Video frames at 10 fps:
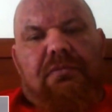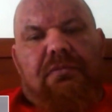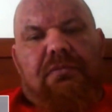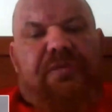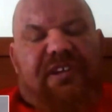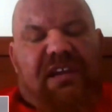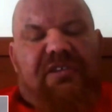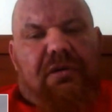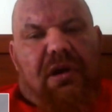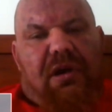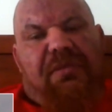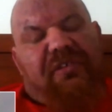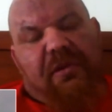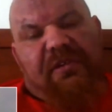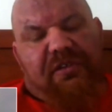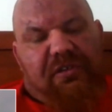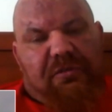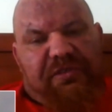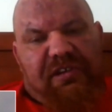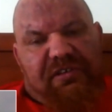dental plaque buildup is an
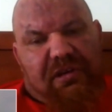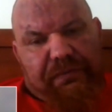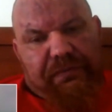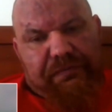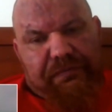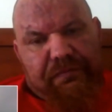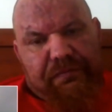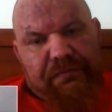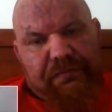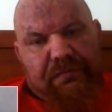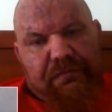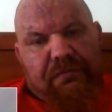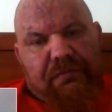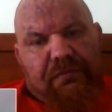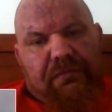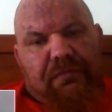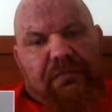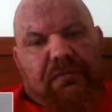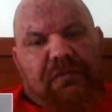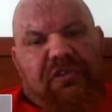angiogram. It's a semi-surgical procedure.
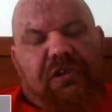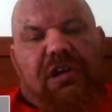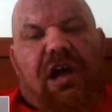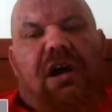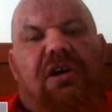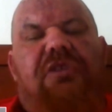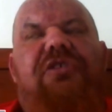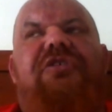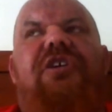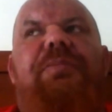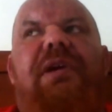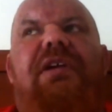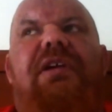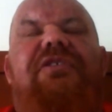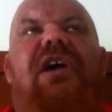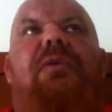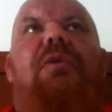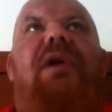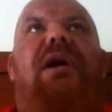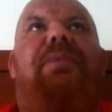So you can't go to GP and say, I
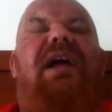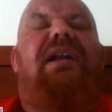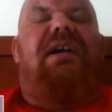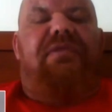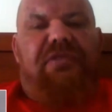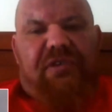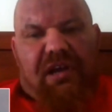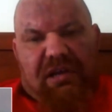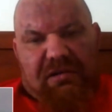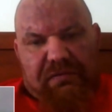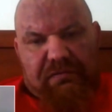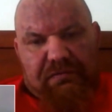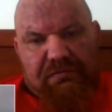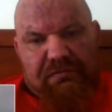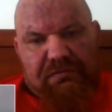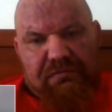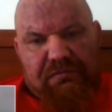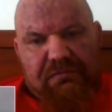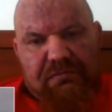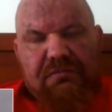want my plaque levels checking. Yeah.
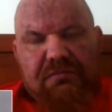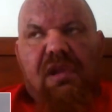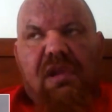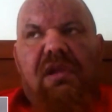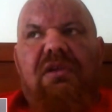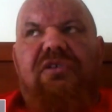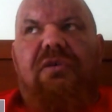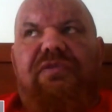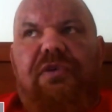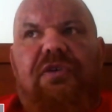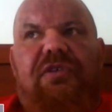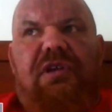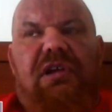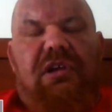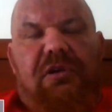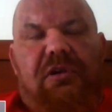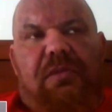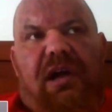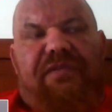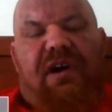So unfortunately, you
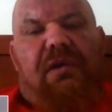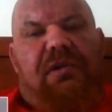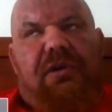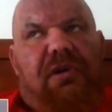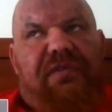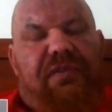might find when you hit